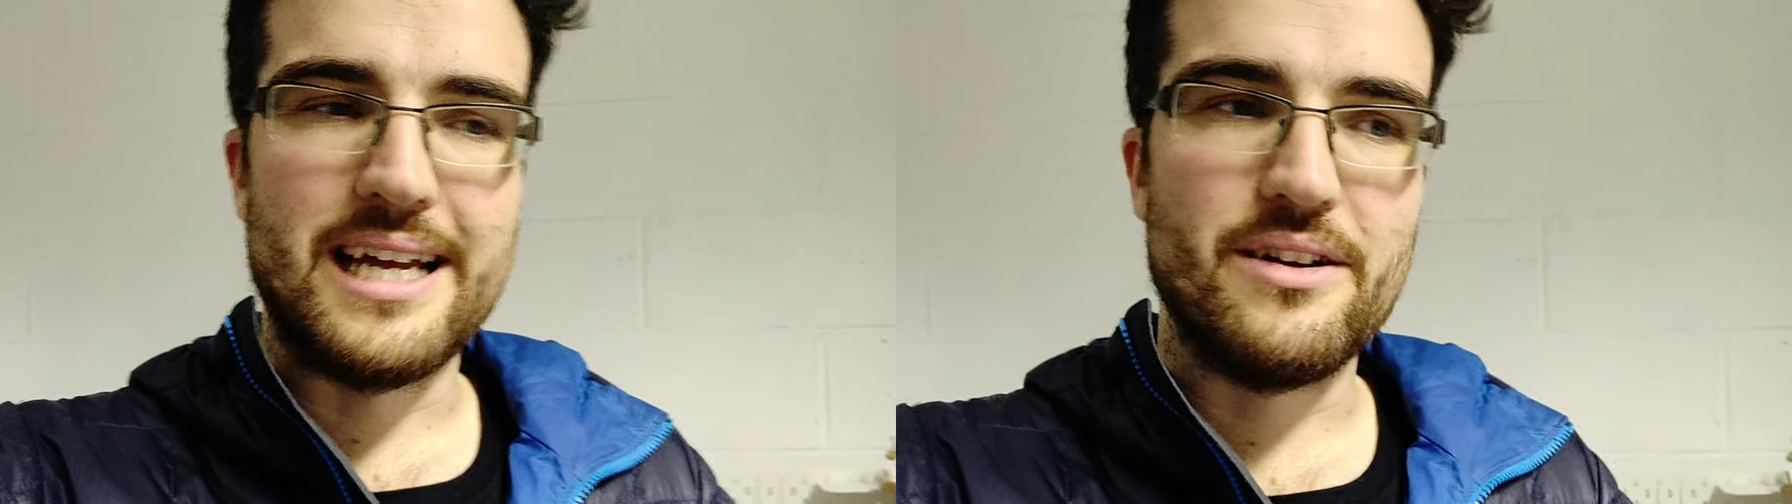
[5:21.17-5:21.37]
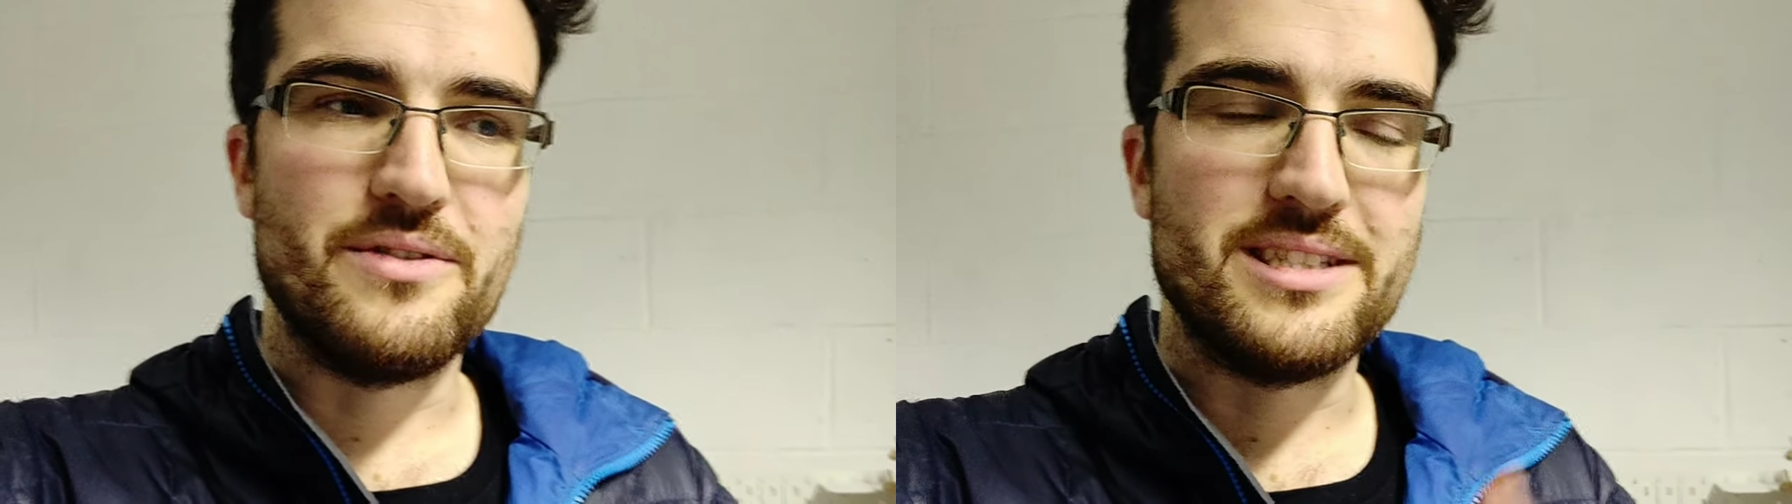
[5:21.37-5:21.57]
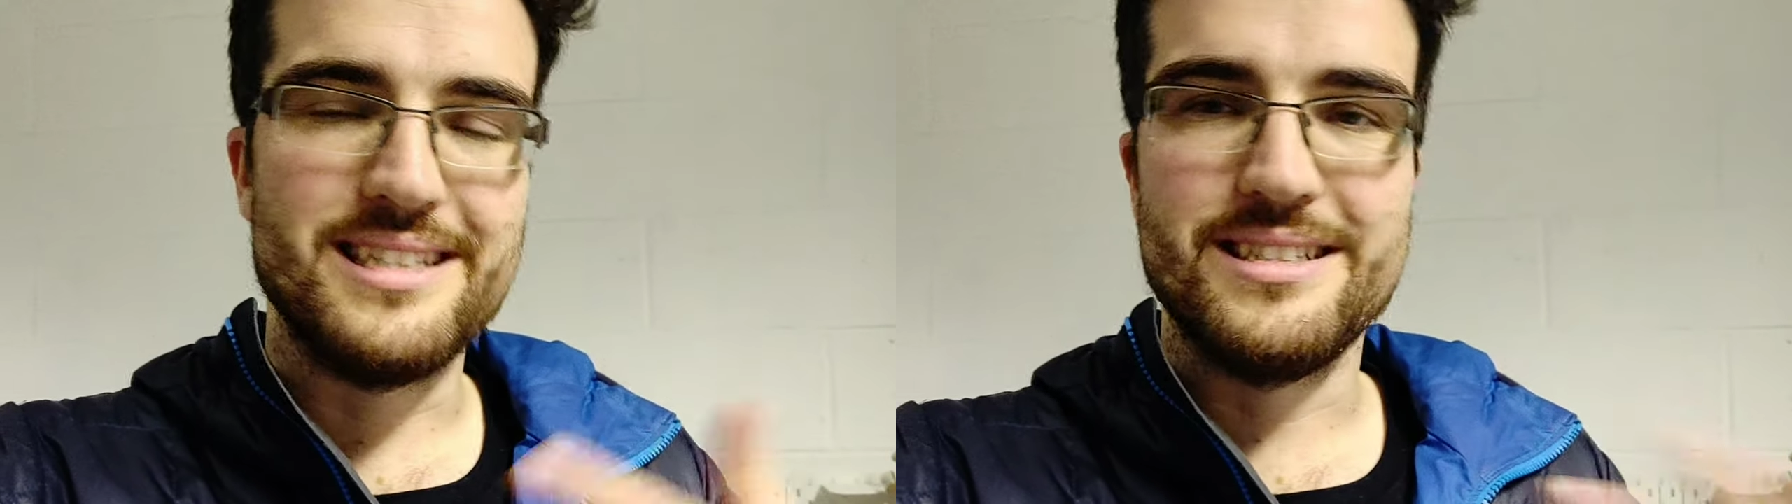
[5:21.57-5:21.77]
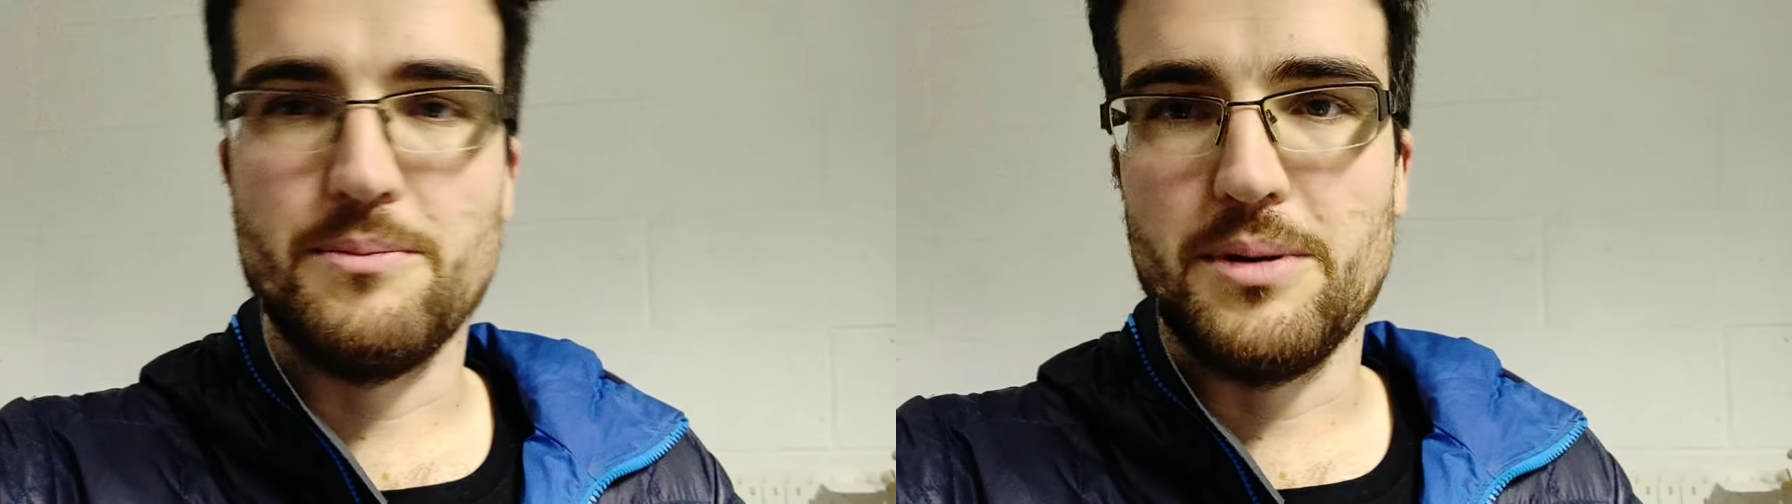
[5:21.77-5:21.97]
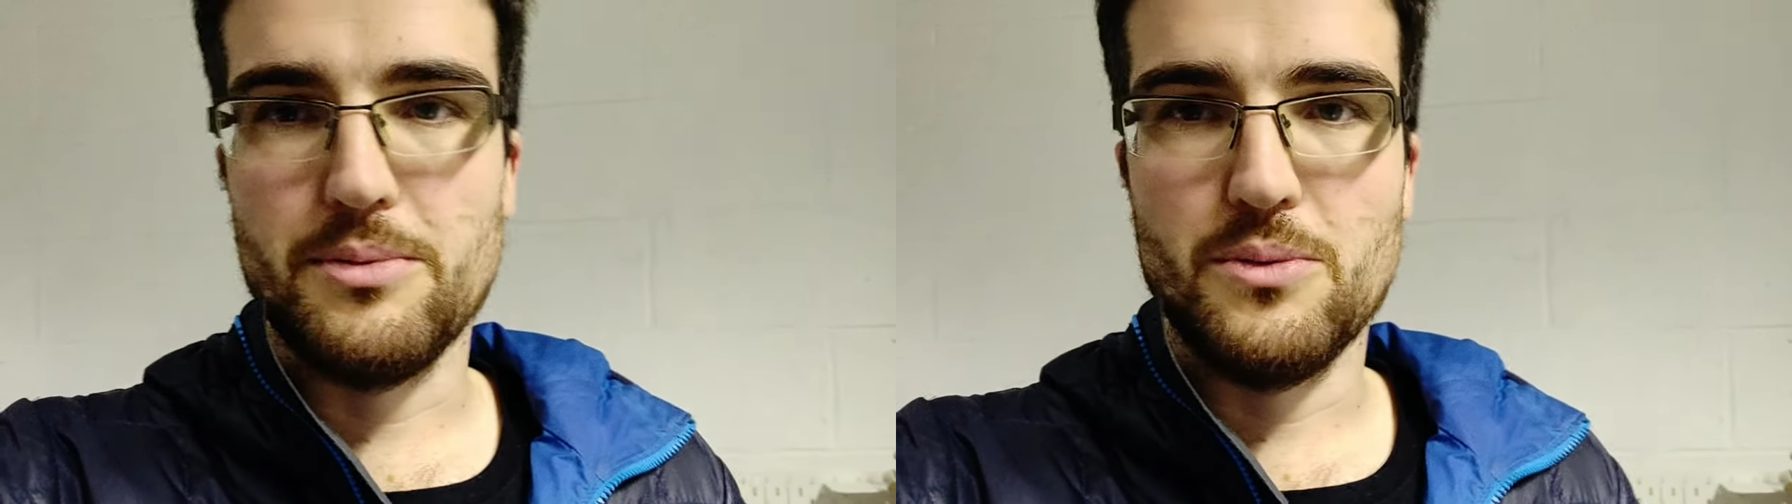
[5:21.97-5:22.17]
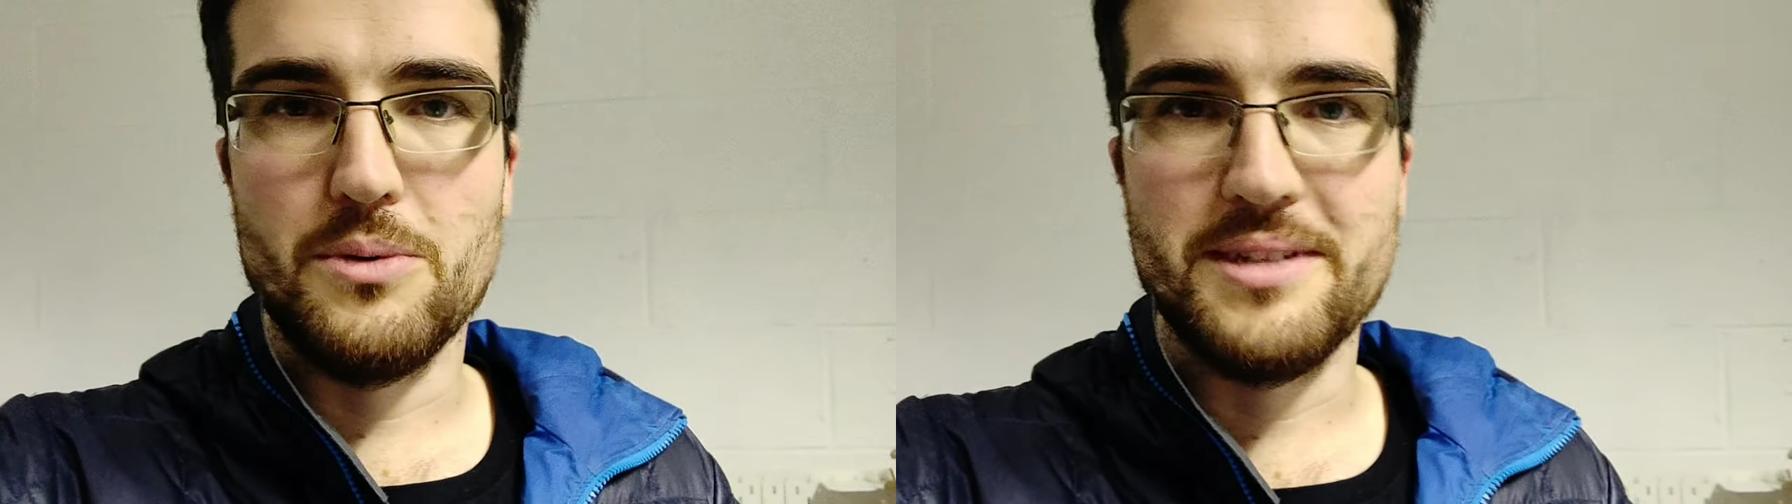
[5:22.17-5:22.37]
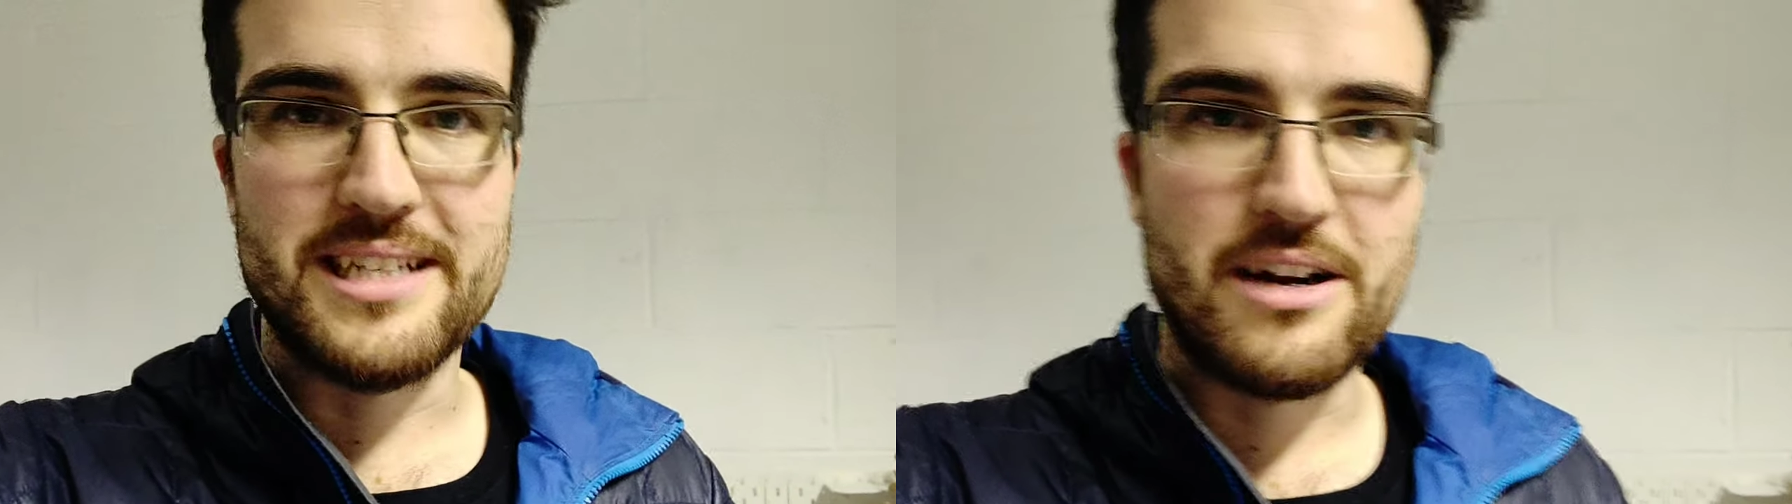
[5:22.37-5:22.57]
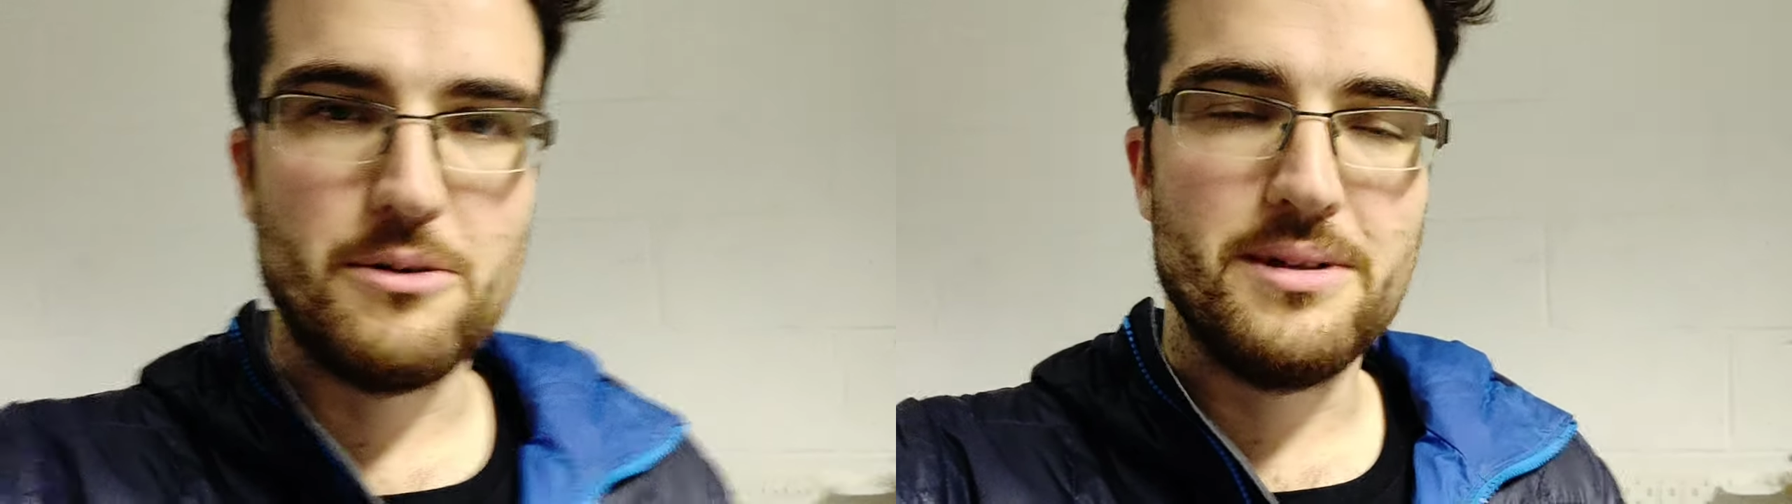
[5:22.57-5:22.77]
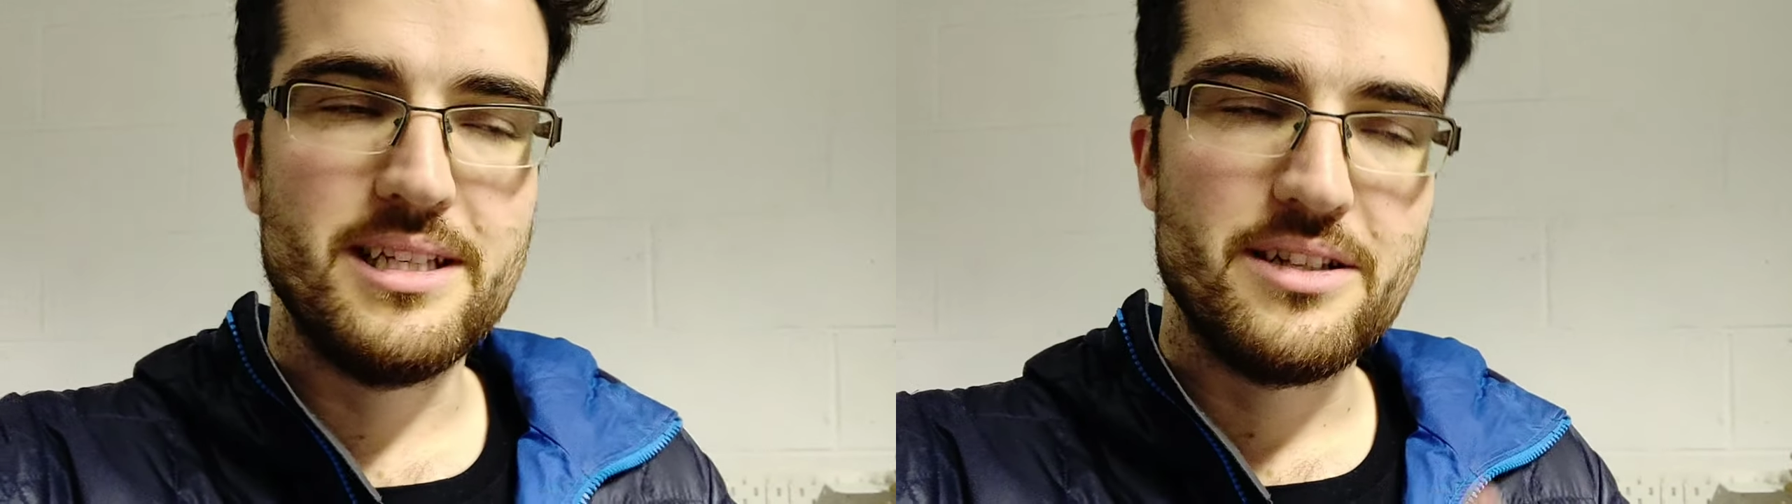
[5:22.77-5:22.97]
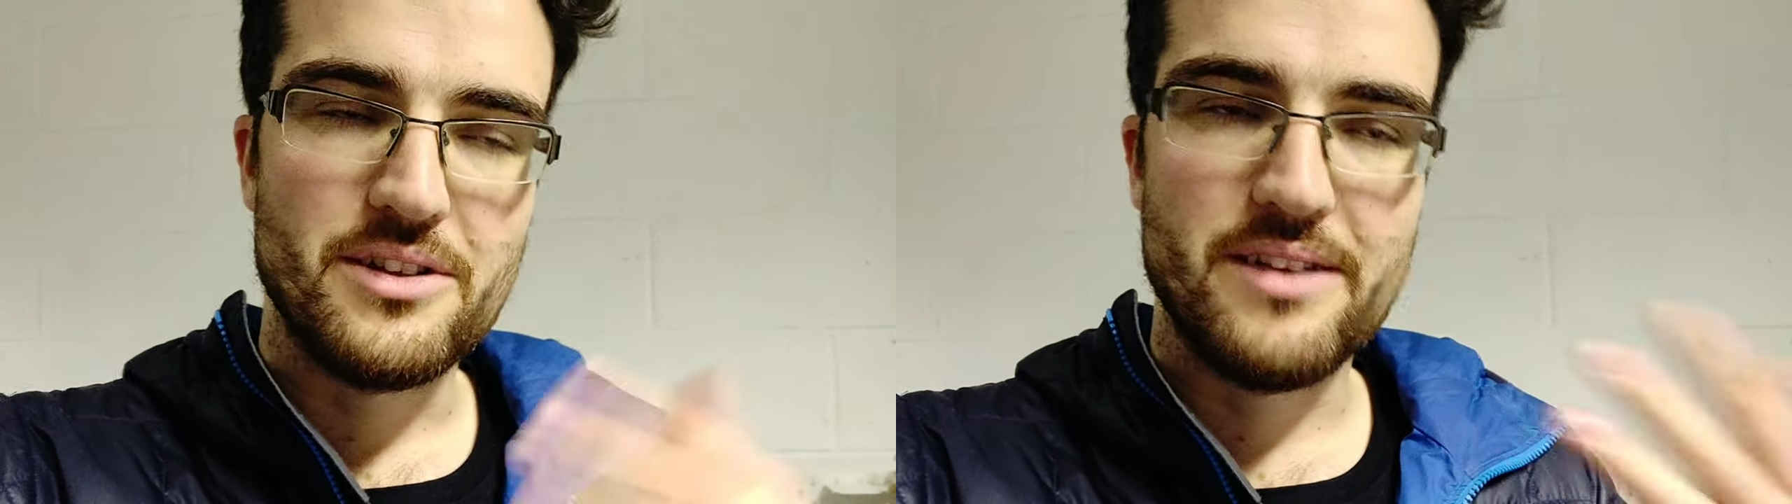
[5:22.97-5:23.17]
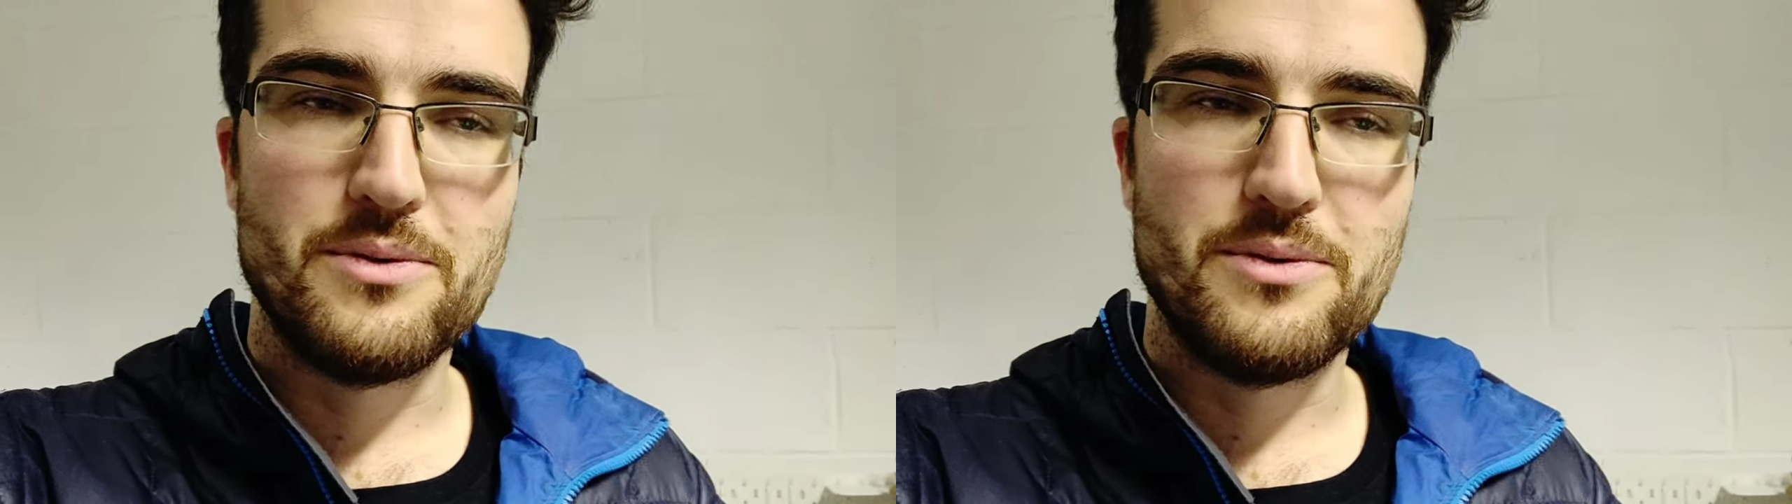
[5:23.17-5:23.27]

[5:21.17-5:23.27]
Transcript: and obviously some people will be terrible and you'll